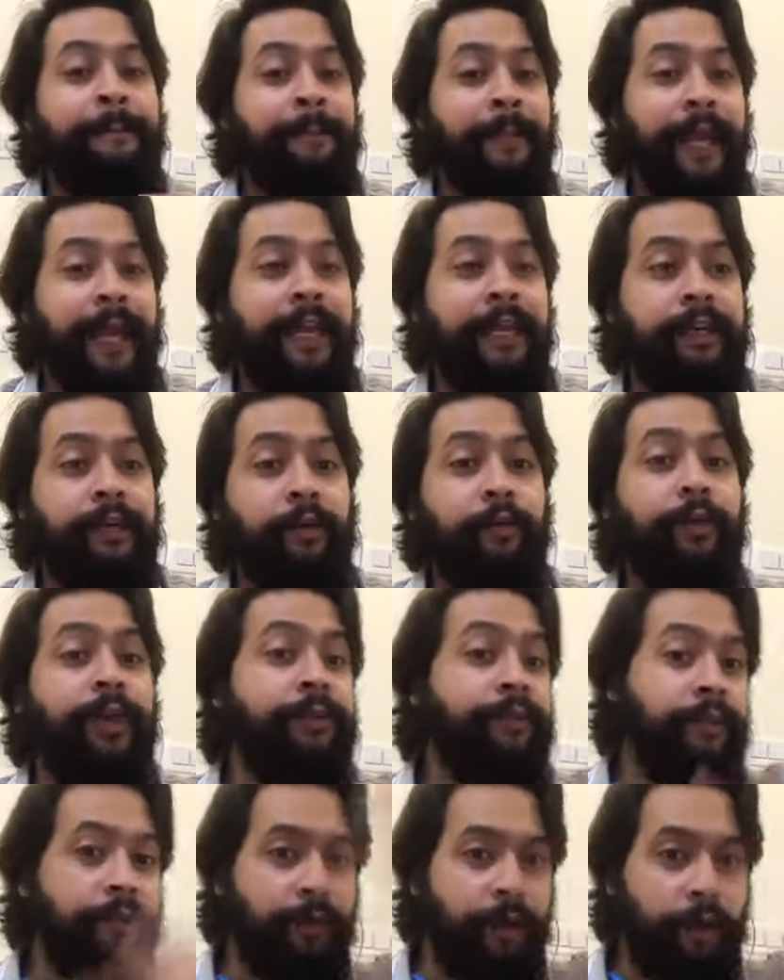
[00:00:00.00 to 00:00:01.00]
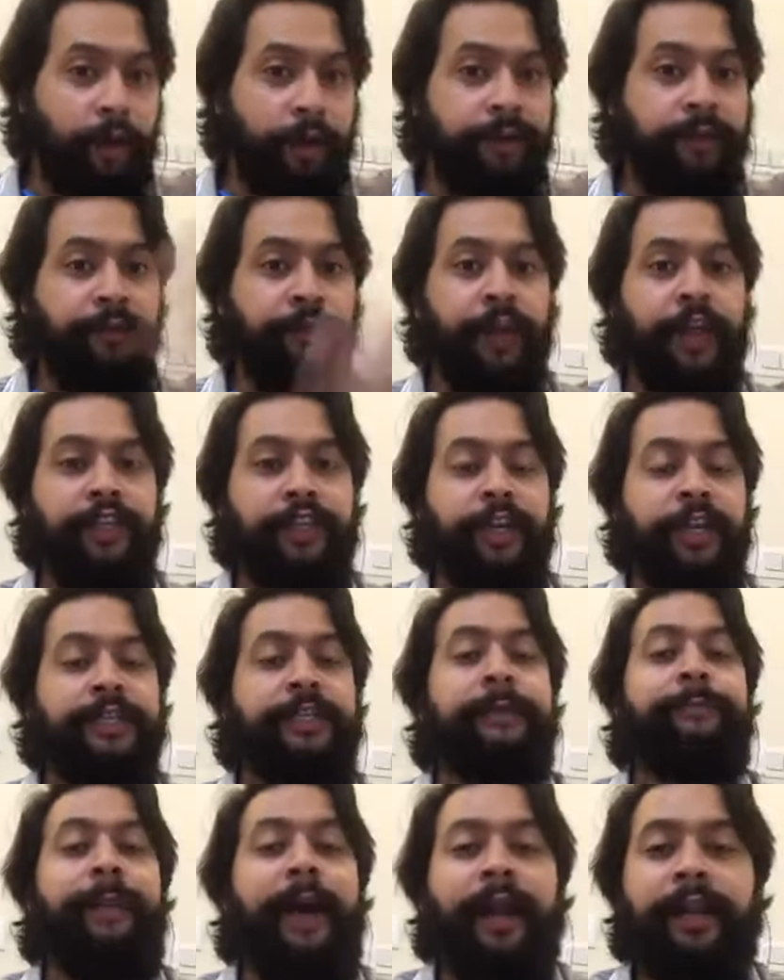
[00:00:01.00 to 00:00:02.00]
And when we work on the fascias
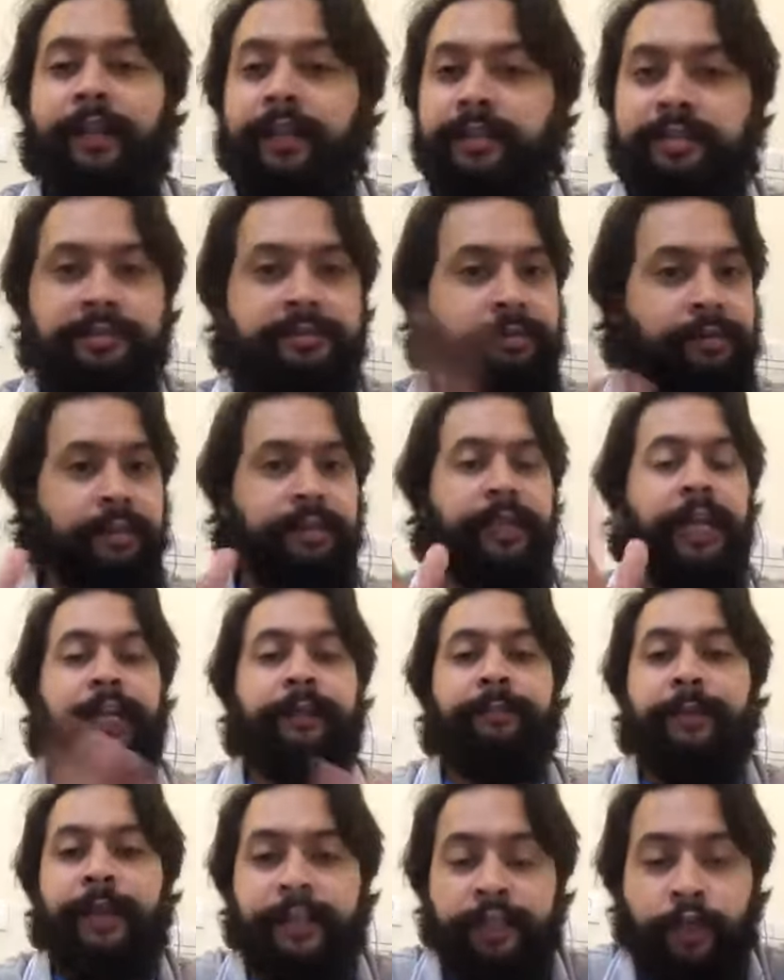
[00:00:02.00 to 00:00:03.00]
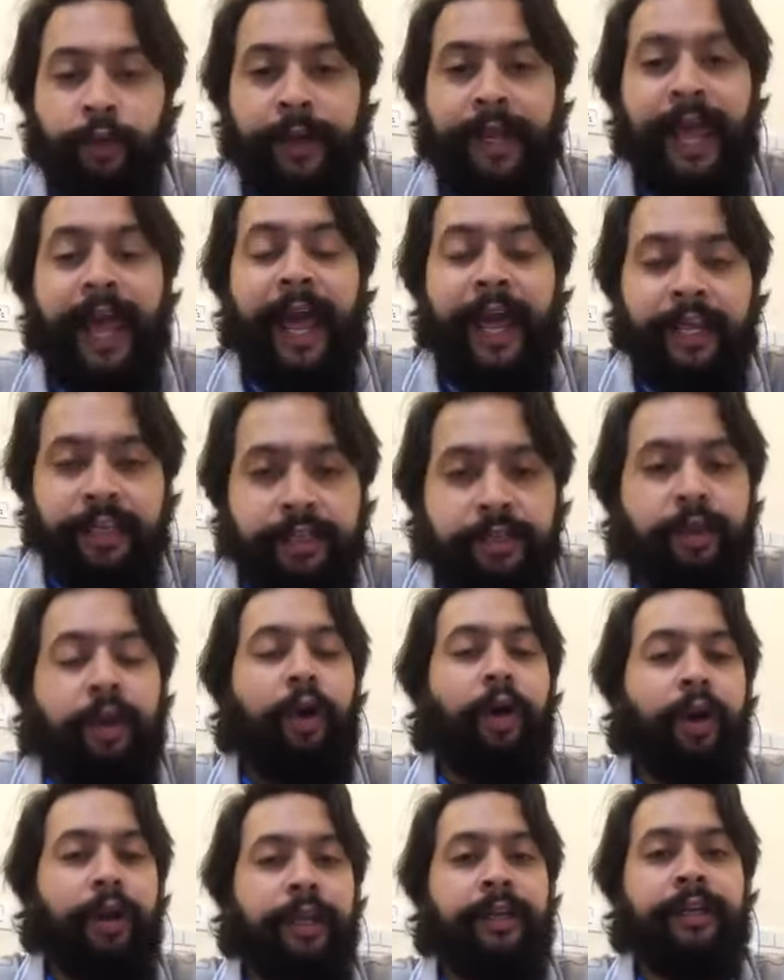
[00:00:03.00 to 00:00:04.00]
and patterns, that makes you an
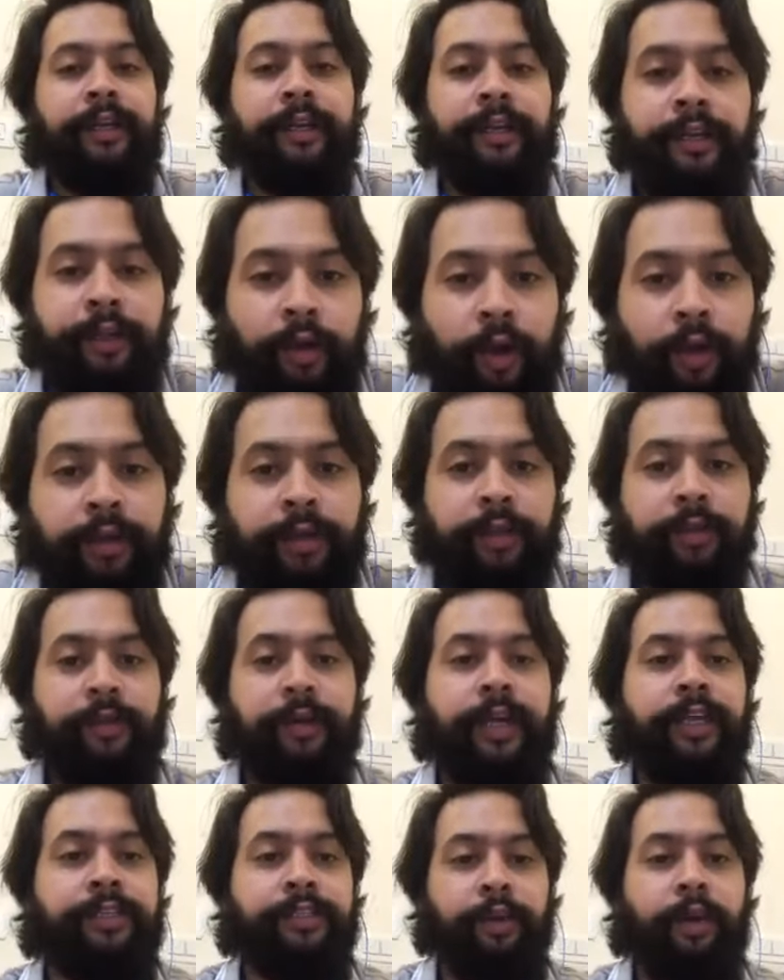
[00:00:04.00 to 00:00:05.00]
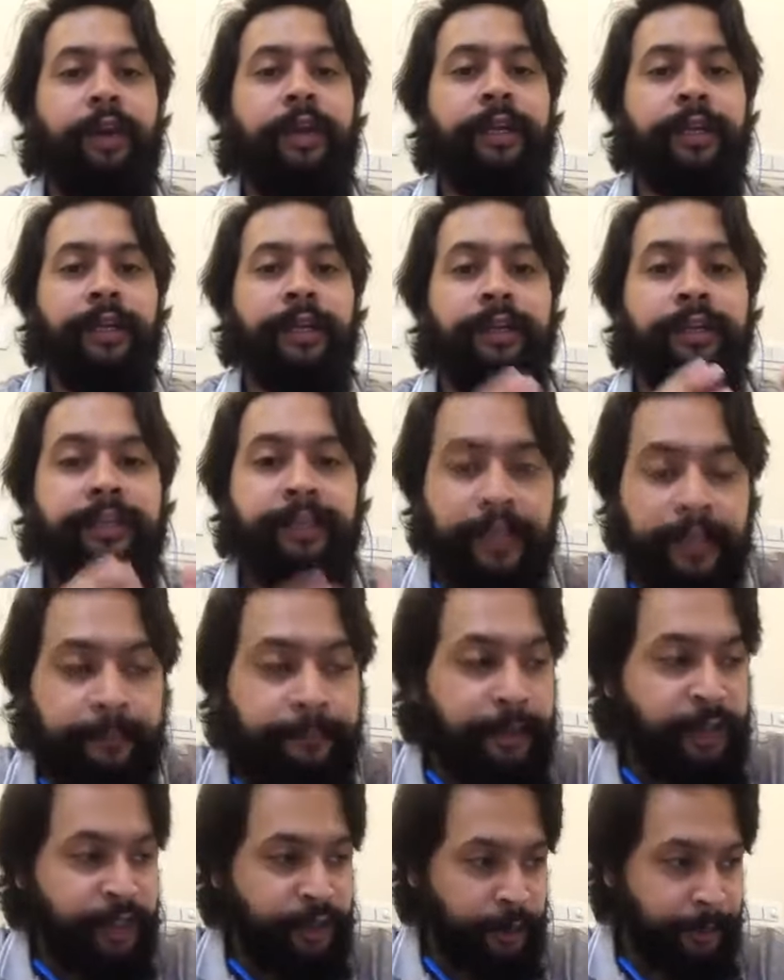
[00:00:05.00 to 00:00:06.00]
extraordinary doctor or extraordinary
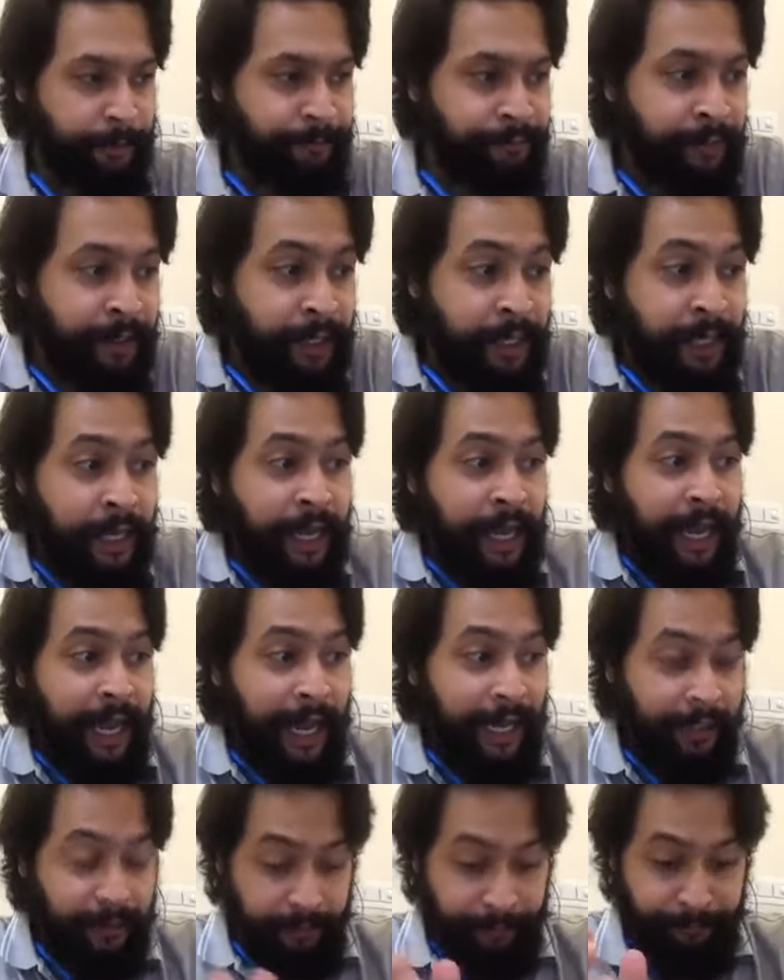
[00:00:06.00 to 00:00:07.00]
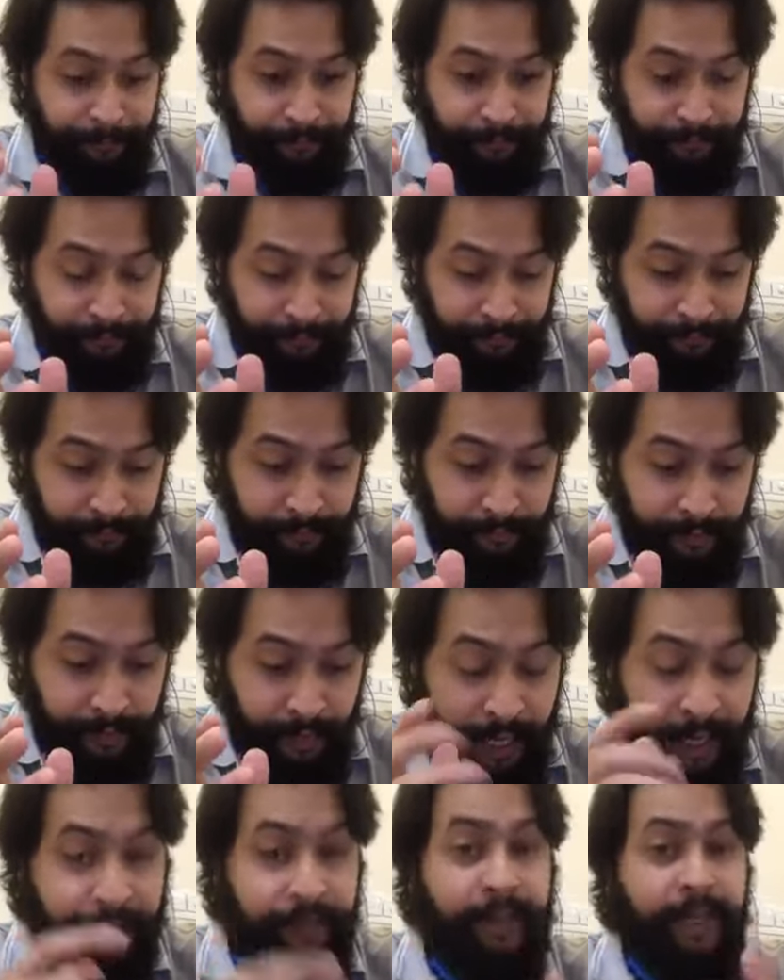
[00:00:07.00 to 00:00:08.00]
therapist. And
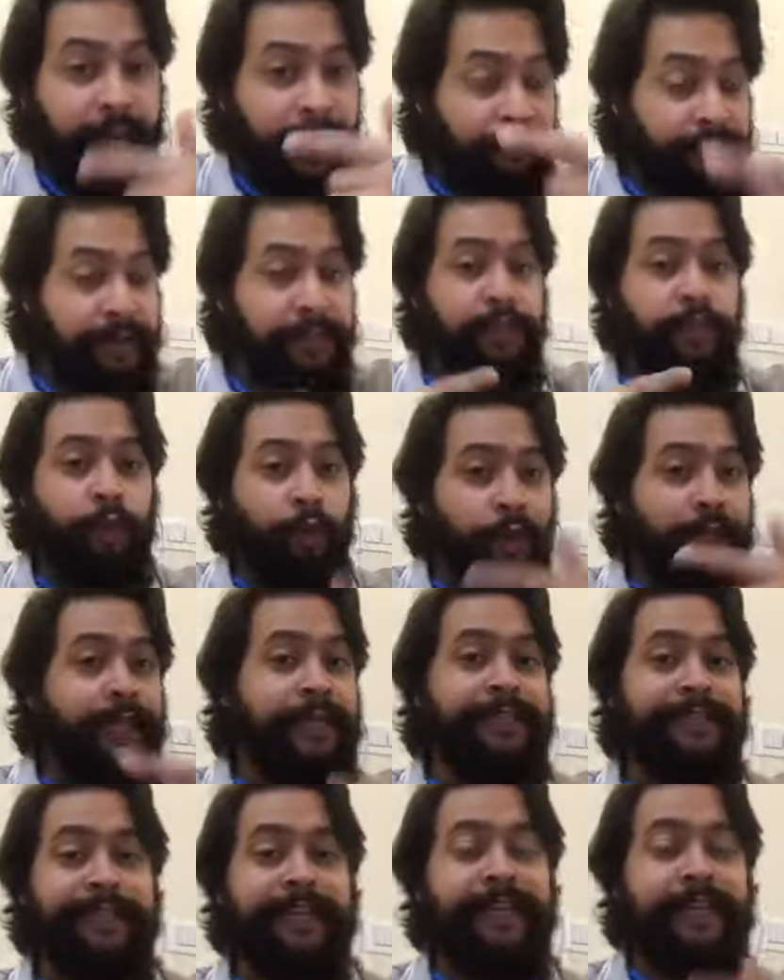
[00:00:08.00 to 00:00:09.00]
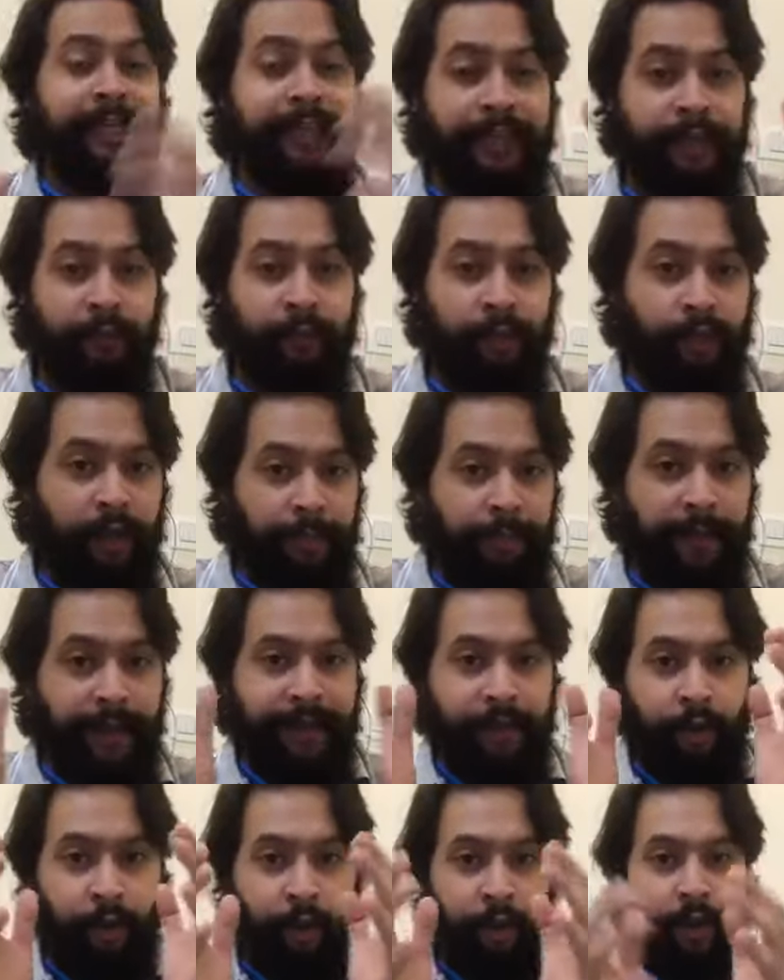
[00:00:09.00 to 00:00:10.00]
I will slowly and steadily, combine
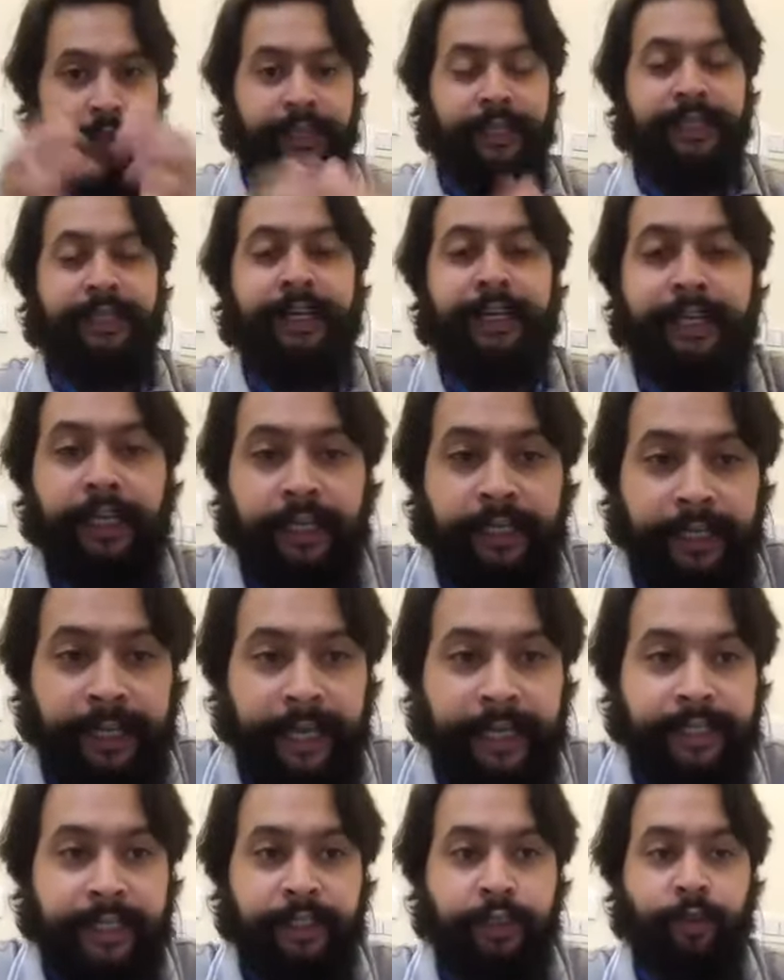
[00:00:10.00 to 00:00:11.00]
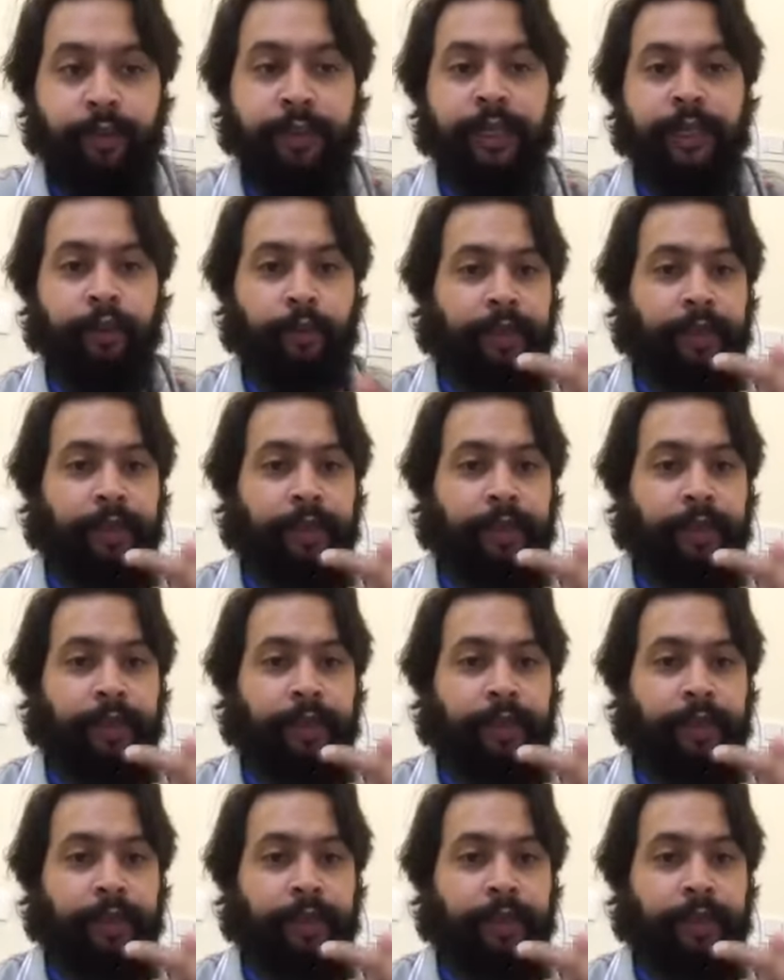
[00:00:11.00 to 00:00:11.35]
all the data together so that